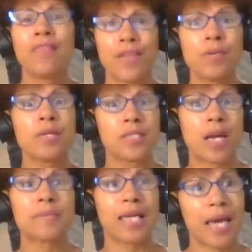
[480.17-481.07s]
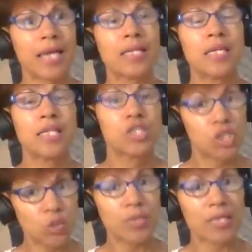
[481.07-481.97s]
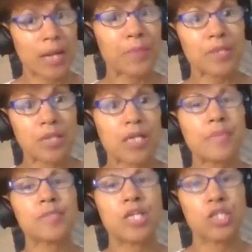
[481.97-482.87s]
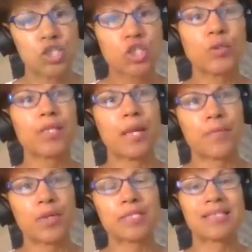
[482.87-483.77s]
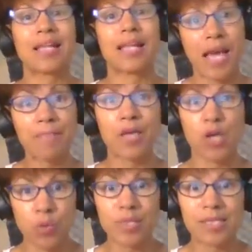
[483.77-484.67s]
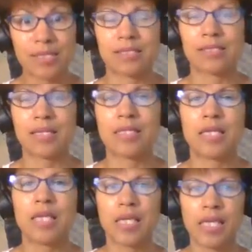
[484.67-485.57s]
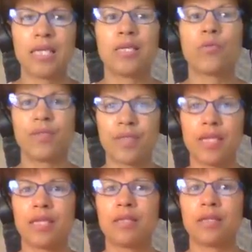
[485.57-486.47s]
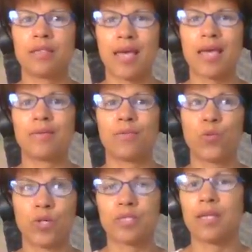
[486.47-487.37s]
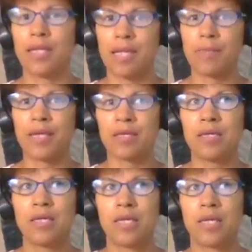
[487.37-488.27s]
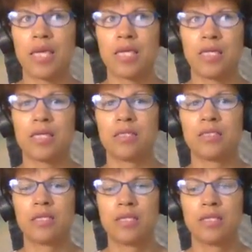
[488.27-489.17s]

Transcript: there were times I had two, a couple of times during that process that I had my own assistant in, within that work dynamic, and